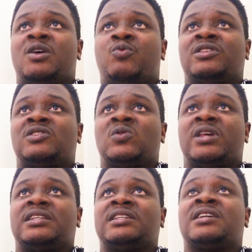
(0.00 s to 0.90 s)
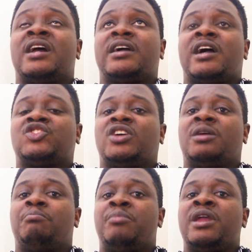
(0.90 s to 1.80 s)
we saw that it can actually
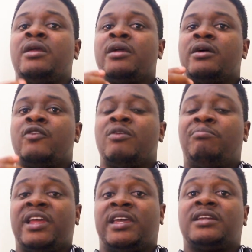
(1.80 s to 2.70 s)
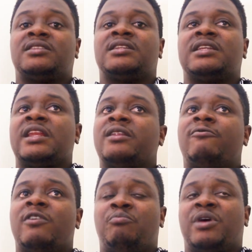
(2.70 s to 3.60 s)
be replicated in
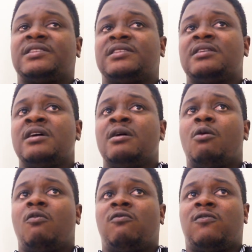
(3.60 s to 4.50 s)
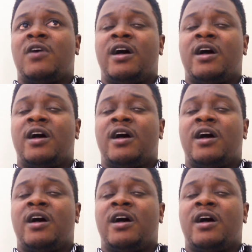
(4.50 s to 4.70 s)
different parts of